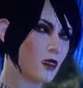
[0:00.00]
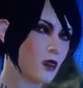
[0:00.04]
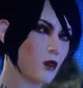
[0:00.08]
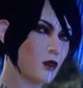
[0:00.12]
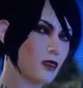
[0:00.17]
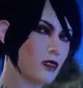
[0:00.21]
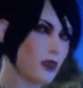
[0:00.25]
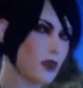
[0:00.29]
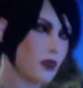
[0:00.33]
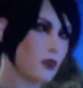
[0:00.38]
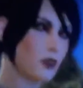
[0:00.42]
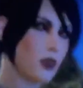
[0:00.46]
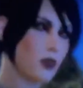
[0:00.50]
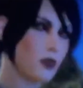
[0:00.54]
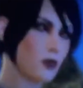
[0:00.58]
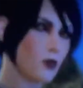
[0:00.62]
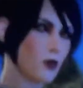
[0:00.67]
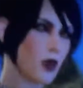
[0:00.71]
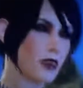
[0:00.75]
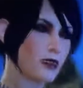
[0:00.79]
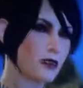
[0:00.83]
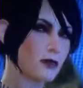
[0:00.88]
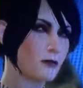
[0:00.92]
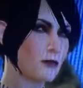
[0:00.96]
You will
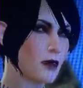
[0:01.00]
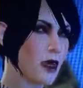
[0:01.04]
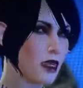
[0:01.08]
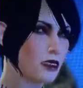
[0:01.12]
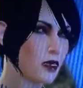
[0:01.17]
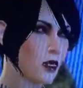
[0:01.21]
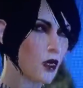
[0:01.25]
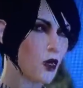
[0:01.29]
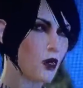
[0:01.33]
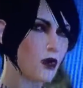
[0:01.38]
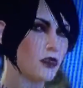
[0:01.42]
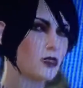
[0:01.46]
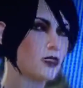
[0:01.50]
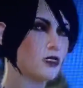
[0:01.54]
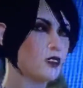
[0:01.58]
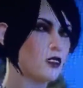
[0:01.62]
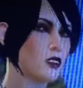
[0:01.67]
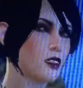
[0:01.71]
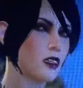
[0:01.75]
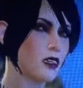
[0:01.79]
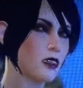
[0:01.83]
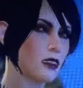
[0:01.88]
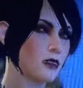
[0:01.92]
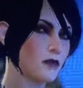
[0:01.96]
require my
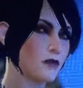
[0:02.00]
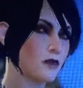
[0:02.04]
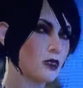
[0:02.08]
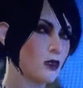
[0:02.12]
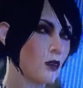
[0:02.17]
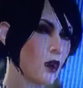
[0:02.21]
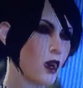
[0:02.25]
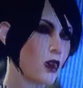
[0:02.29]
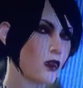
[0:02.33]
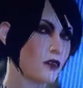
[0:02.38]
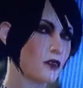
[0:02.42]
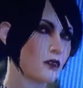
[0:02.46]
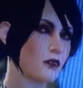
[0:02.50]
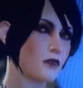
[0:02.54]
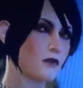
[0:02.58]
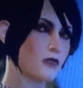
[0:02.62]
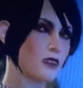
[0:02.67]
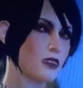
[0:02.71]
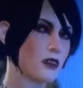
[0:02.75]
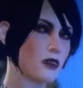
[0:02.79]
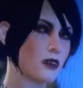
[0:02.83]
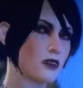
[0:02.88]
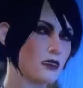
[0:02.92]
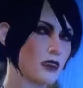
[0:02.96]
knowledge if you are to
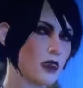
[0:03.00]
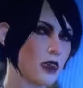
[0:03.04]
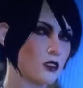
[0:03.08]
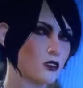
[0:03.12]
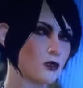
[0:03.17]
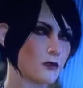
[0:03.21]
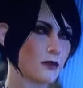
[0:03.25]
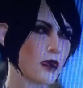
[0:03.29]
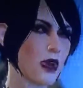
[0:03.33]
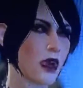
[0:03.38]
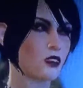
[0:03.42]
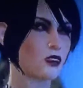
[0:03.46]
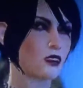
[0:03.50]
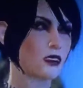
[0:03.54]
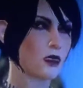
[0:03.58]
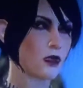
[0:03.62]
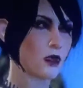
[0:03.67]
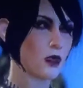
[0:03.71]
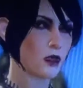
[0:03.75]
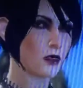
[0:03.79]
defeat such magic.